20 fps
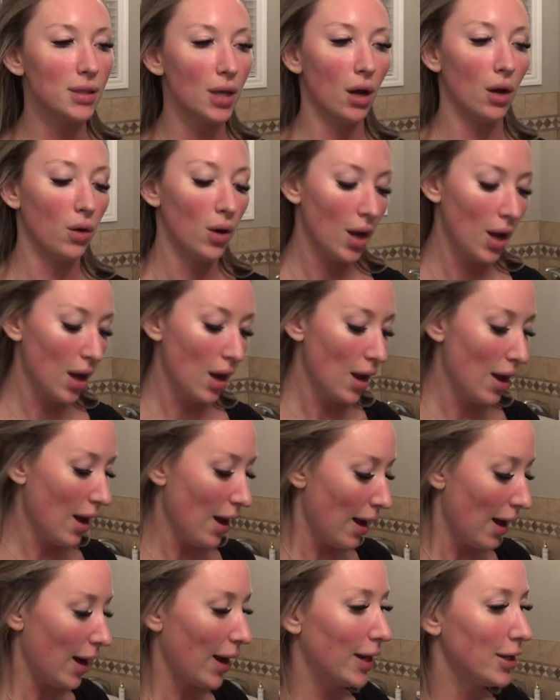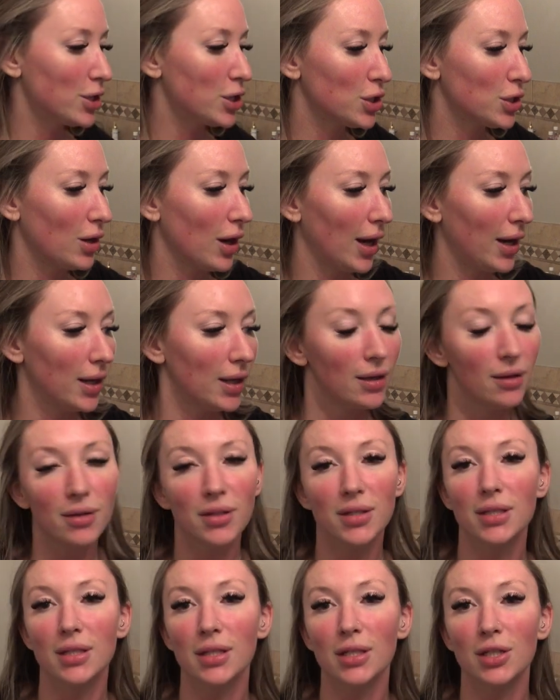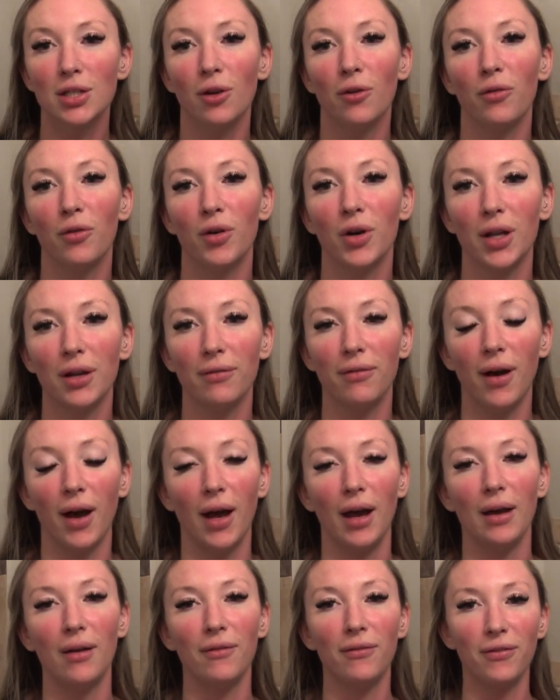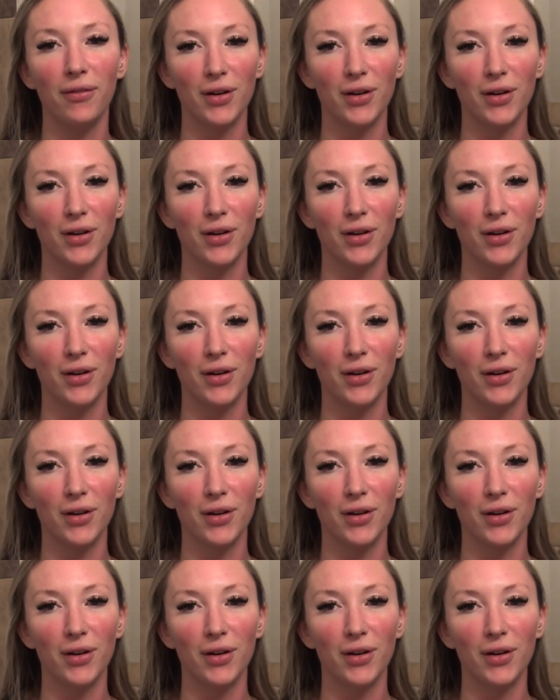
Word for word: So I try to use the 245